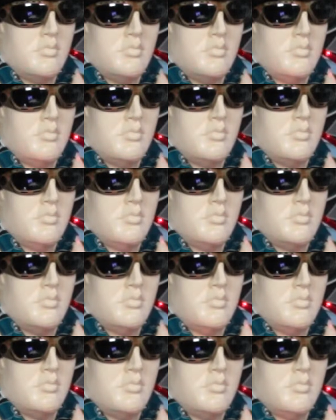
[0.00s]

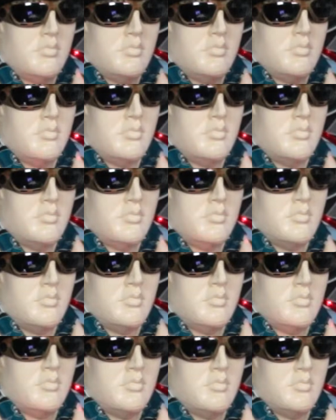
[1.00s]

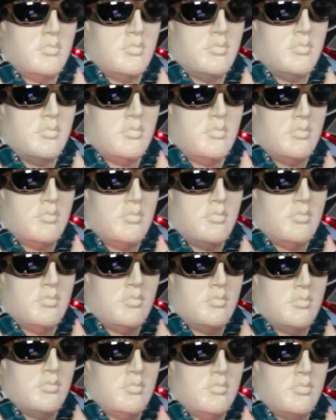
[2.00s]

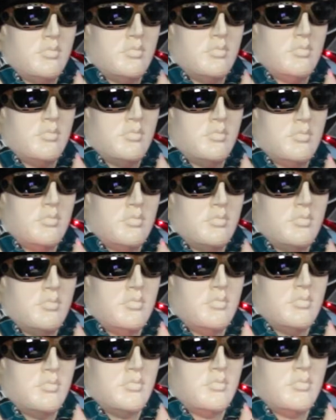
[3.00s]

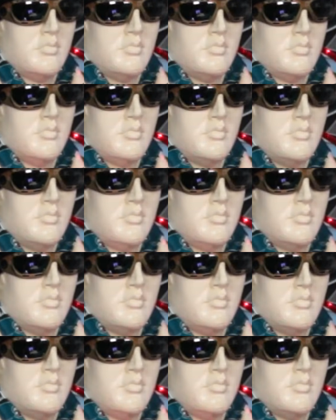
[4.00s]

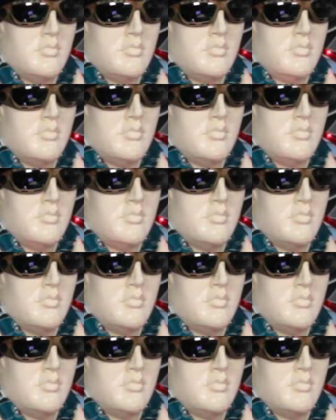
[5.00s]
The person shown says nothing.